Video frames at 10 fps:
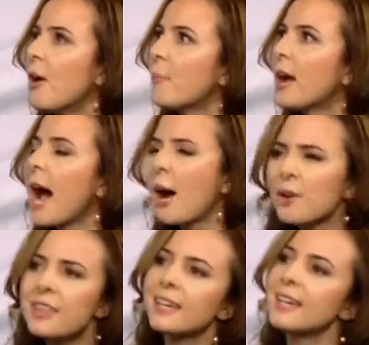but how
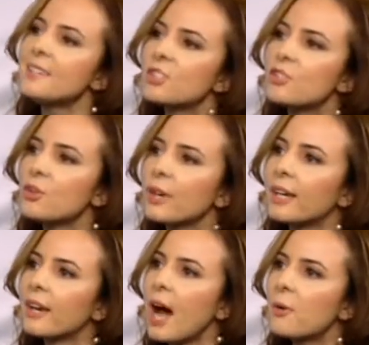are the kids
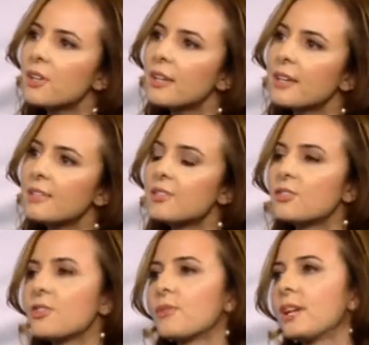doing? How are the
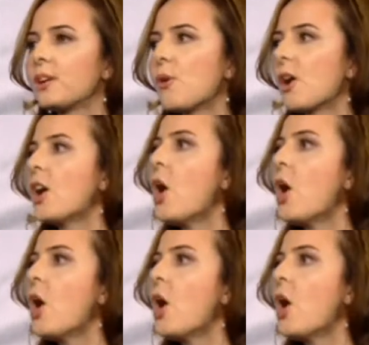kids doing? Or